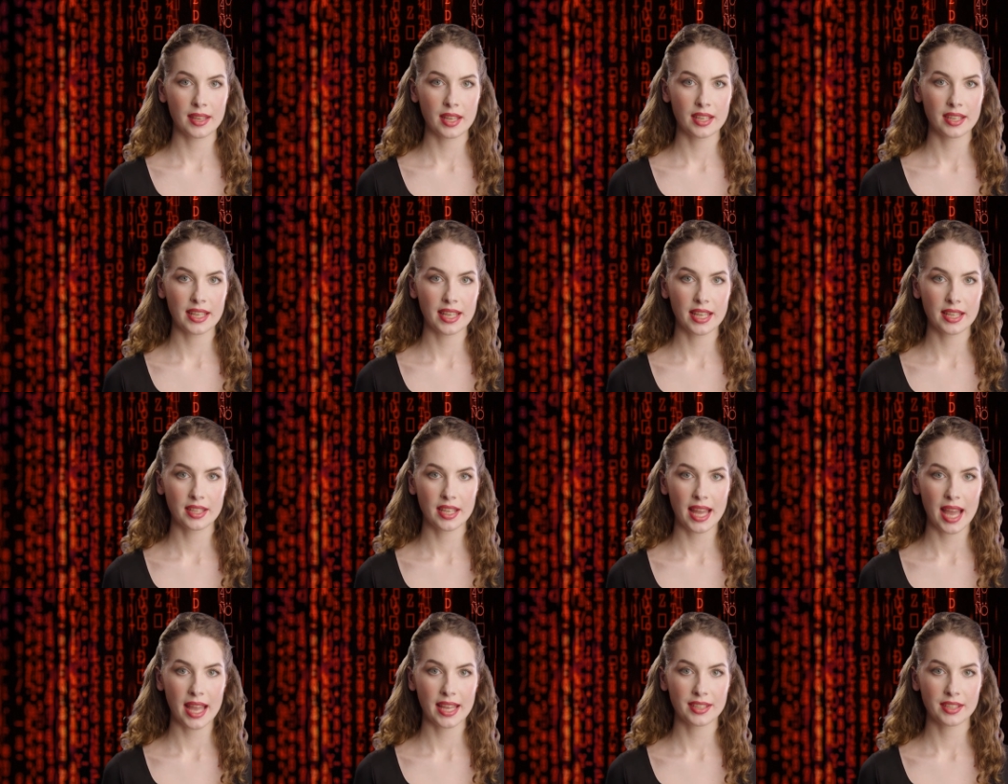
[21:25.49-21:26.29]
On the
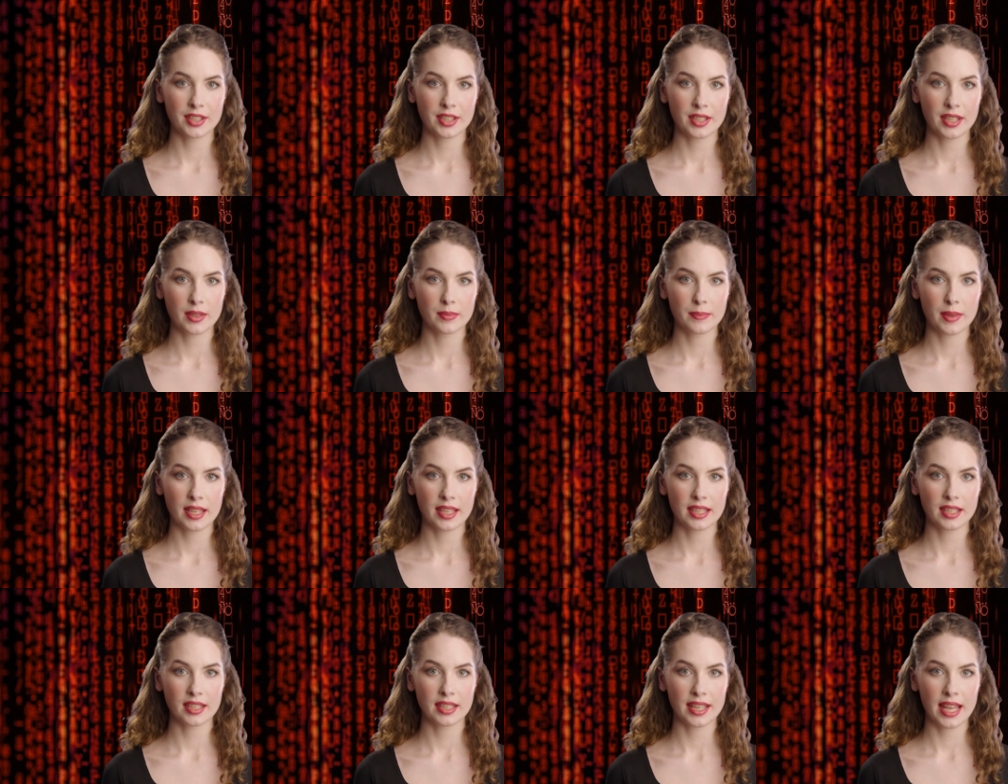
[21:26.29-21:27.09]
other hand, the
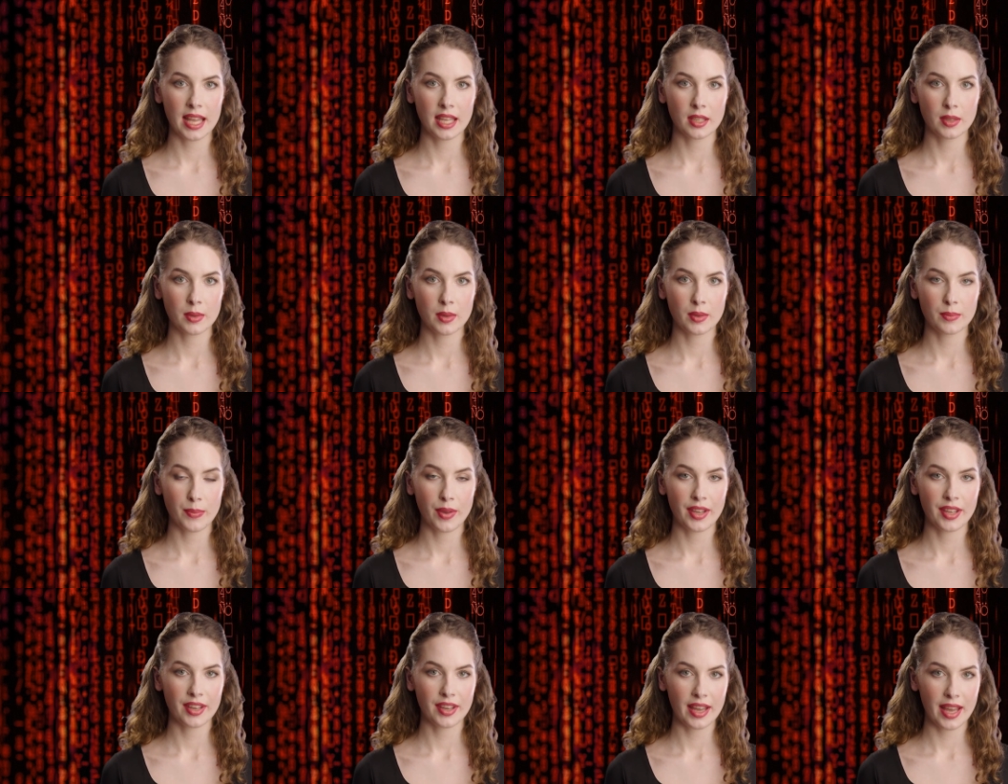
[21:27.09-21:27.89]
malicious A I would
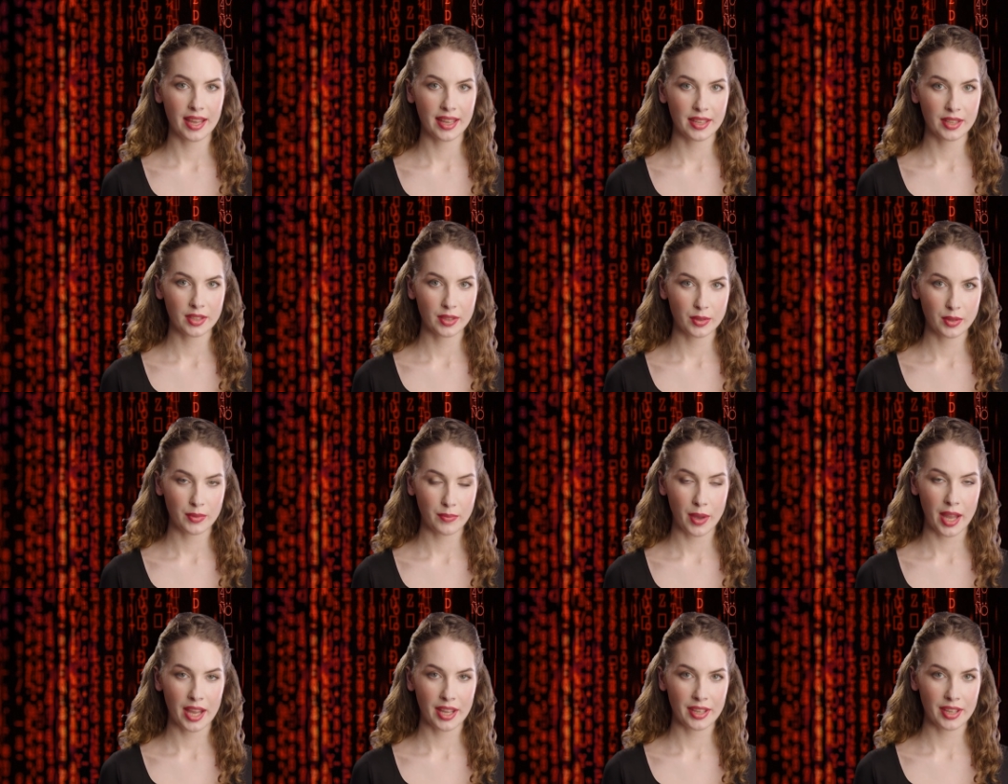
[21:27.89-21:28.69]
be designed to
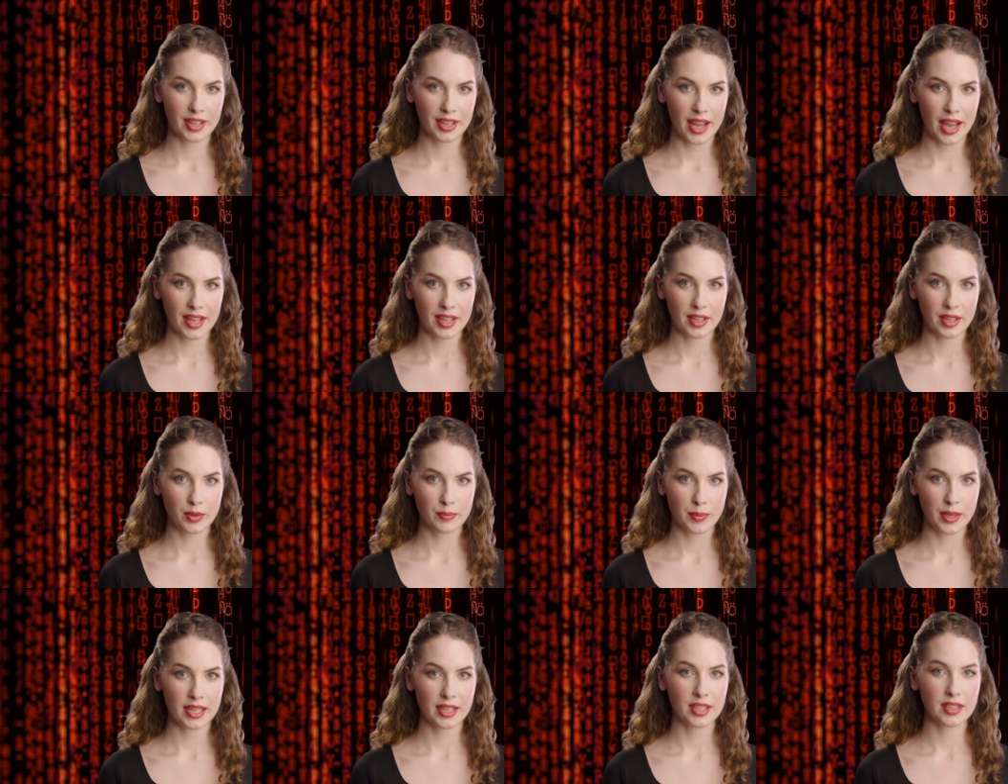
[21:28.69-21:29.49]
evade
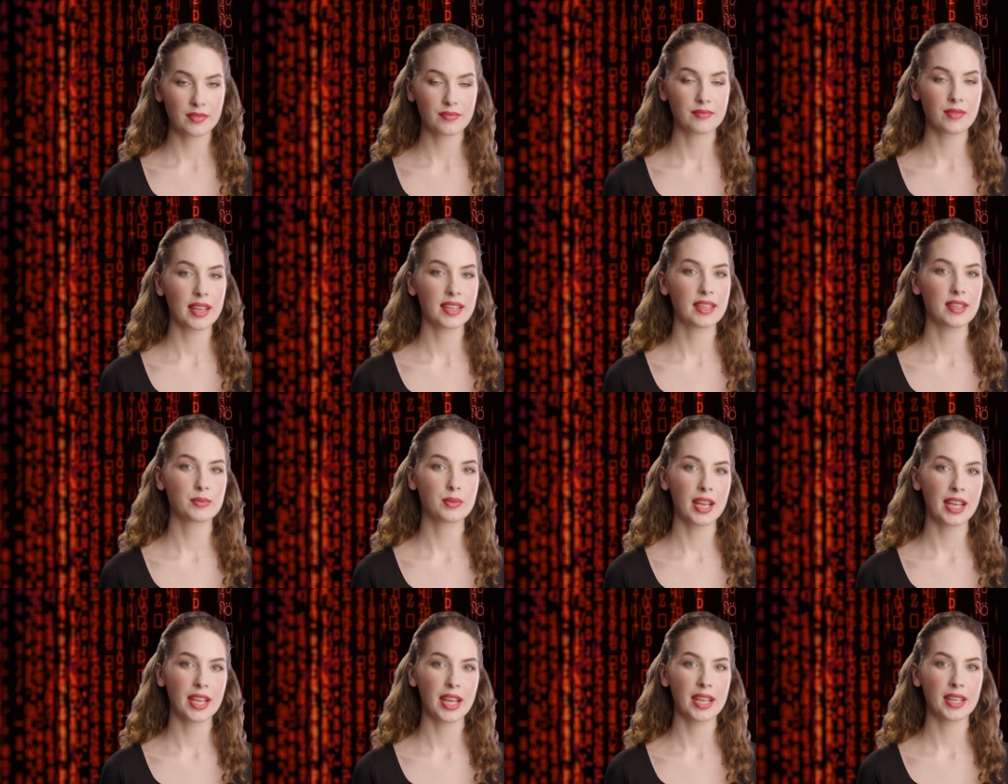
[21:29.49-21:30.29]
detection by the
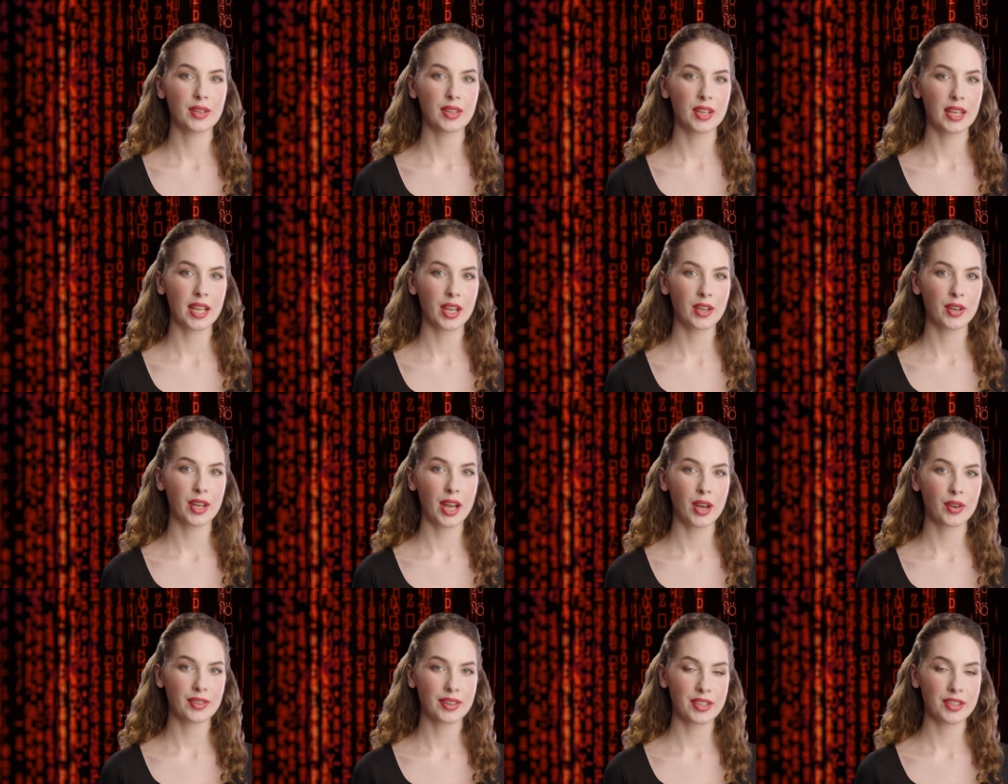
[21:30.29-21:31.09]
defensive A I and
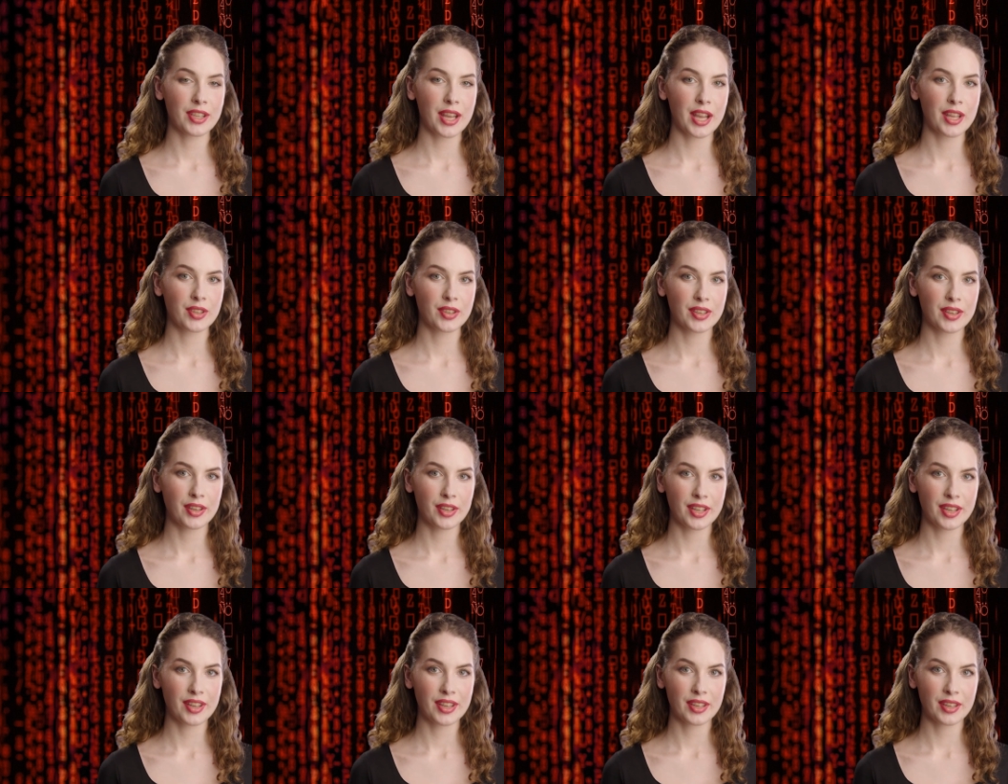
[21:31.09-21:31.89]
carry out attacks
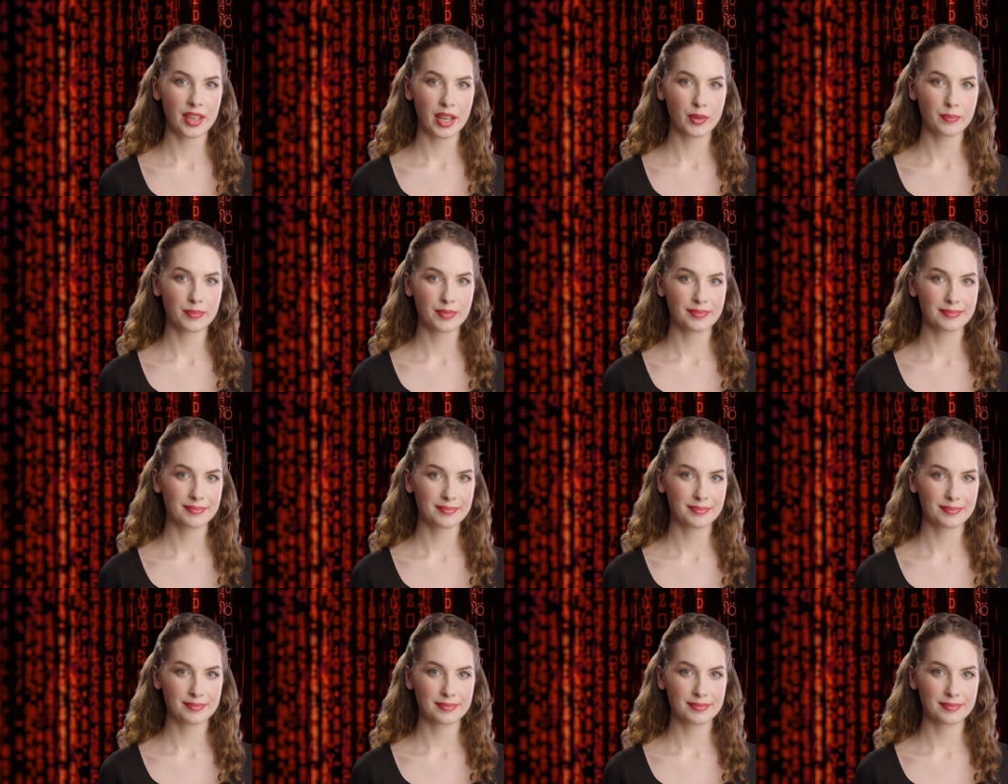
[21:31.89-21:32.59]
on the system.